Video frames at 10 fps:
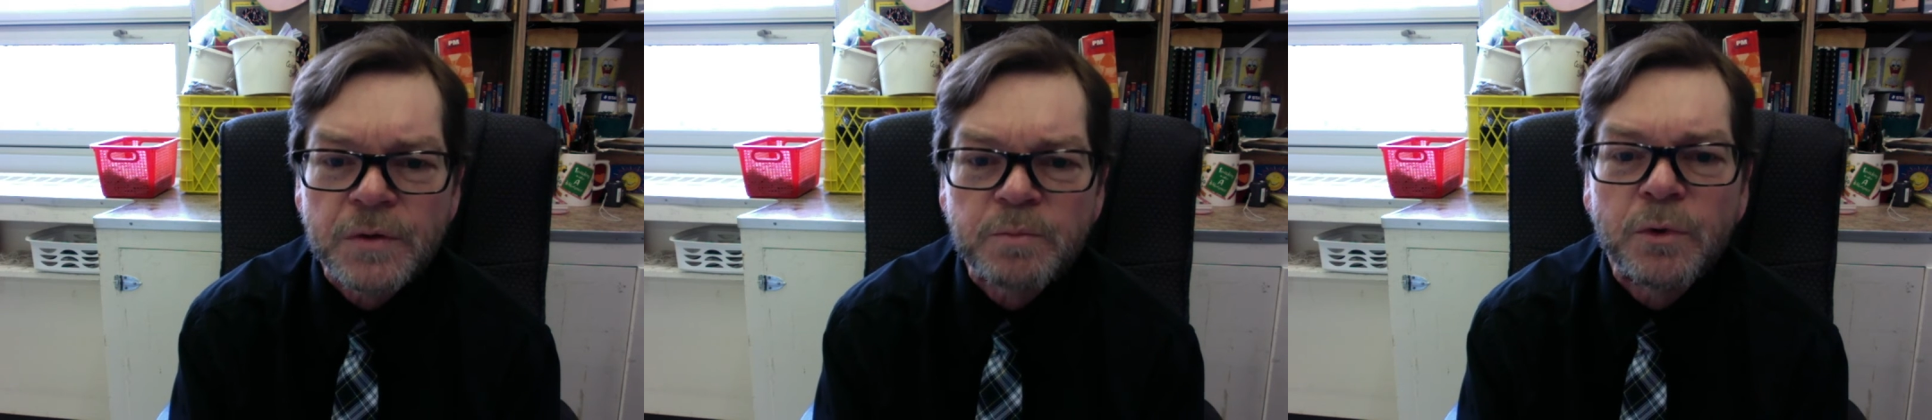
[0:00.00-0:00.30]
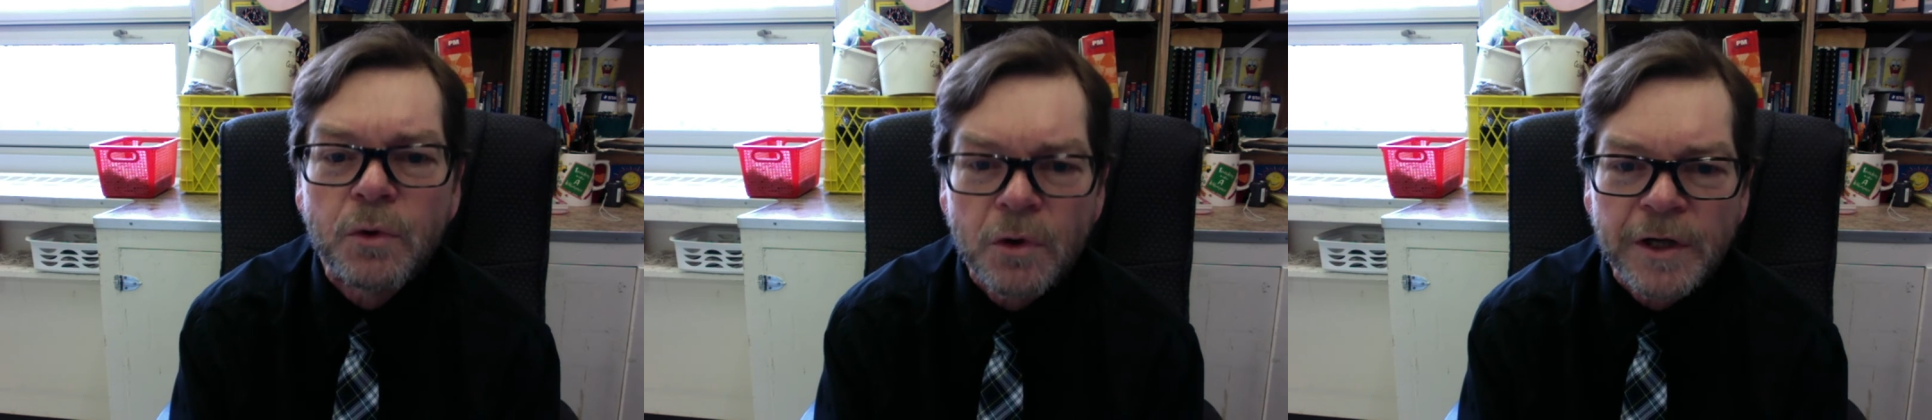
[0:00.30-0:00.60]

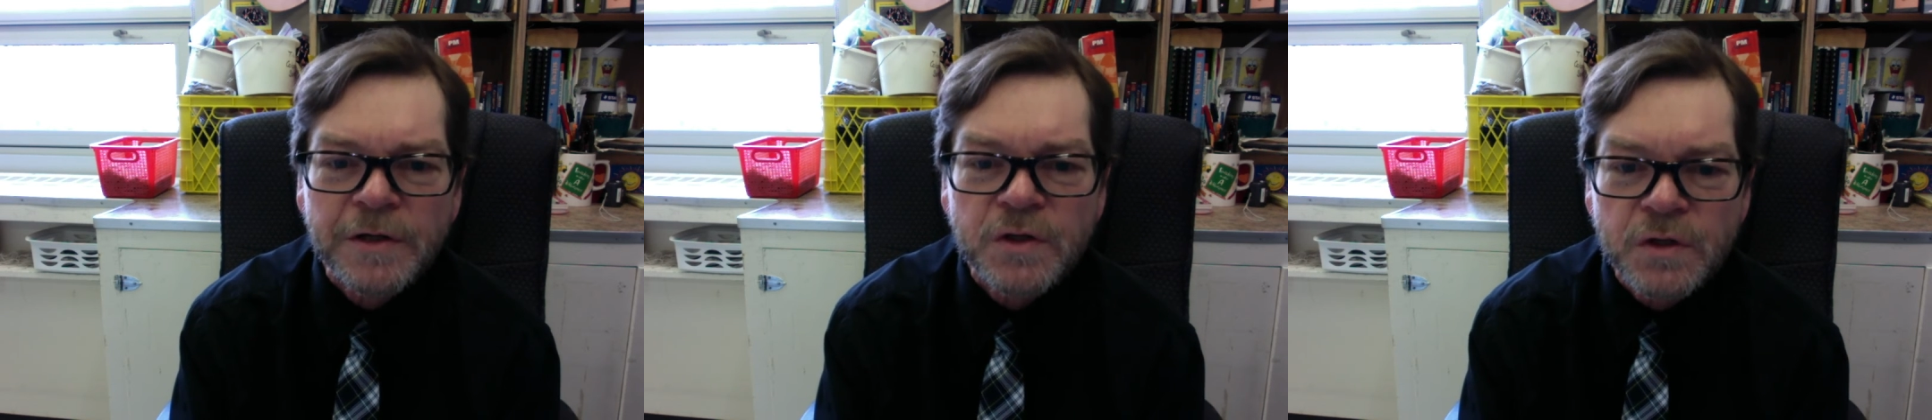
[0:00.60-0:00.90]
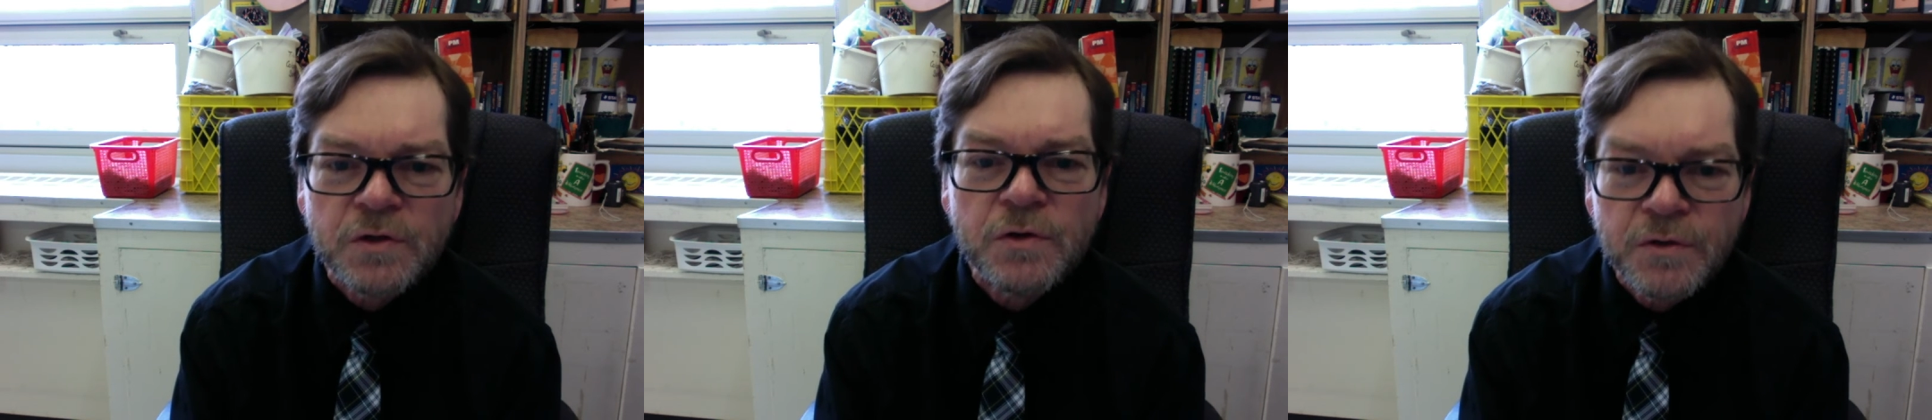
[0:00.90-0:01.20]
boring
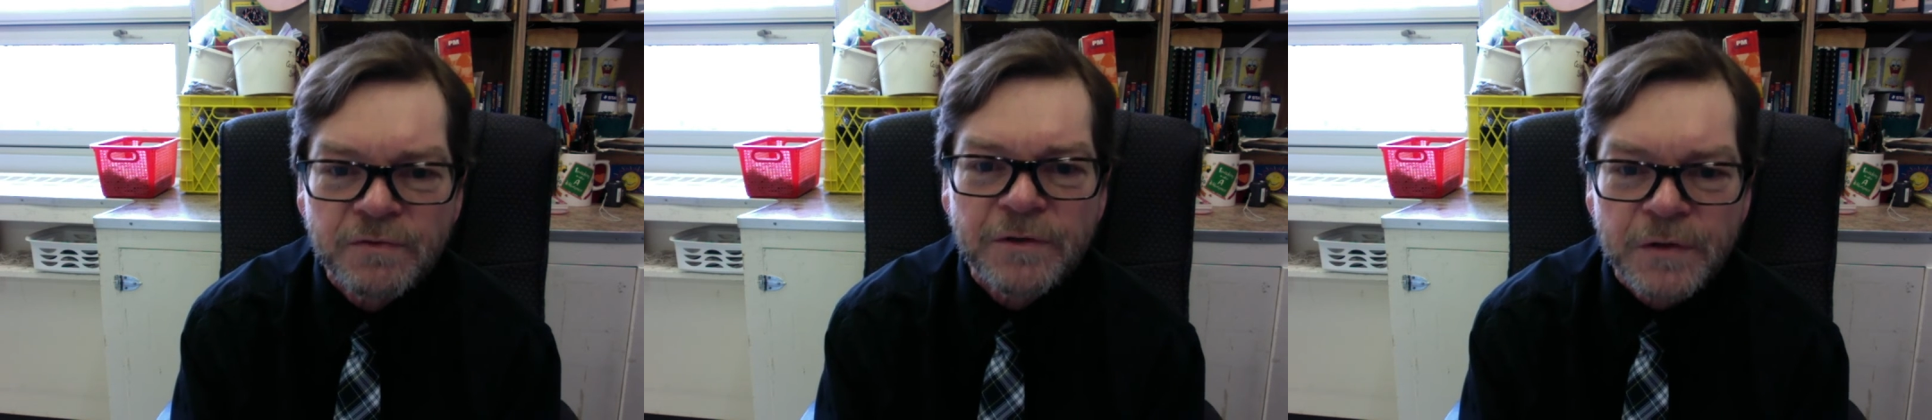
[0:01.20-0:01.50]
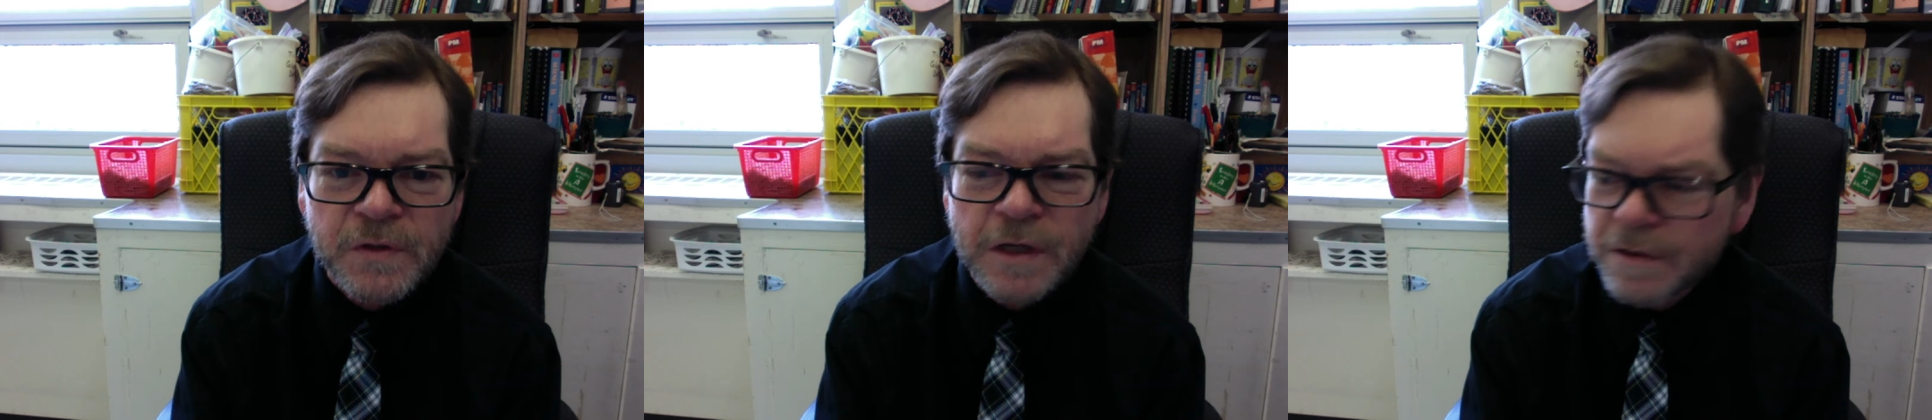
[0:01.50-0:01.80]

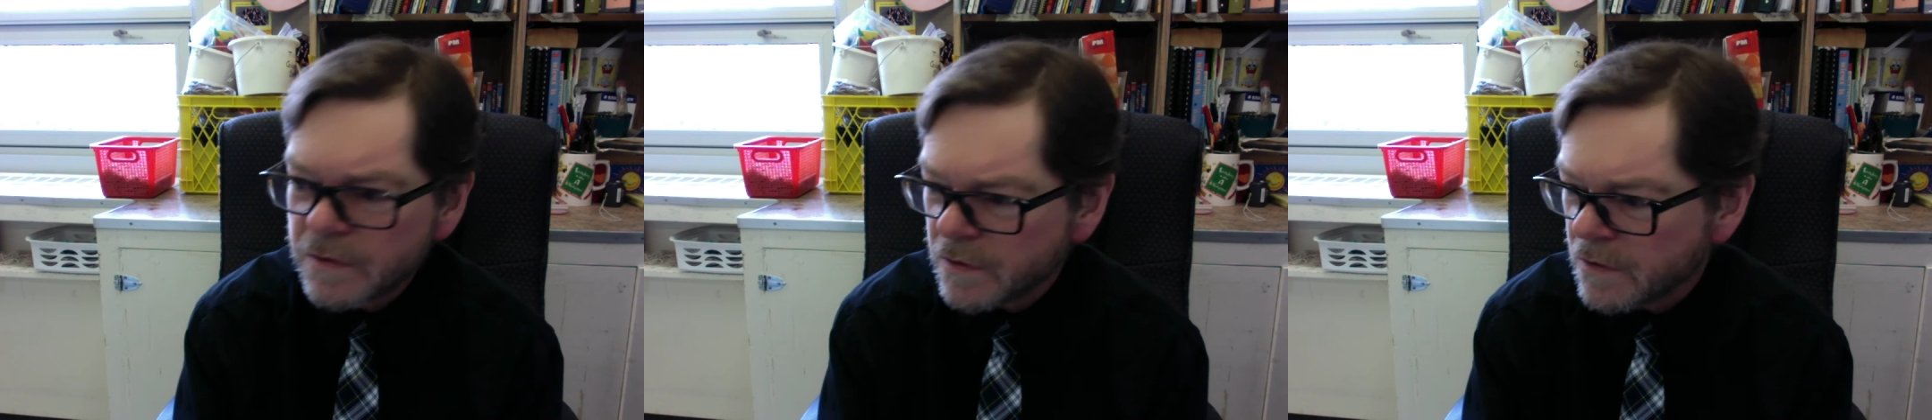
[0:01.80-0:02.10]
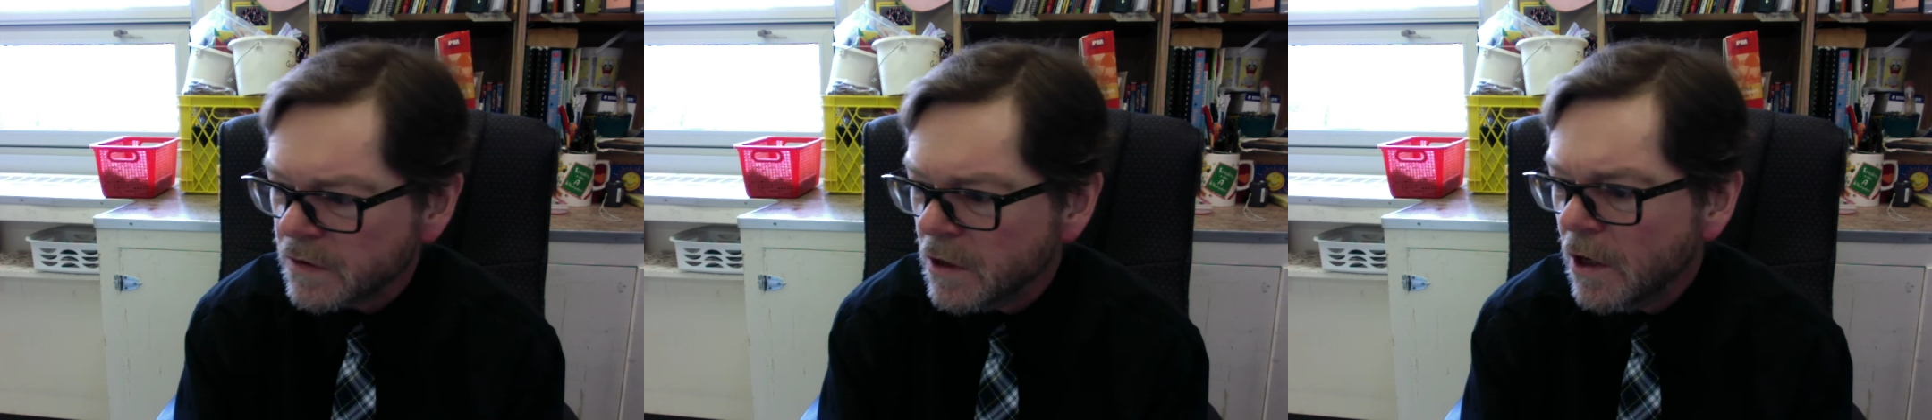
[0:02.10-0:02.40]
Snoozeville sentences.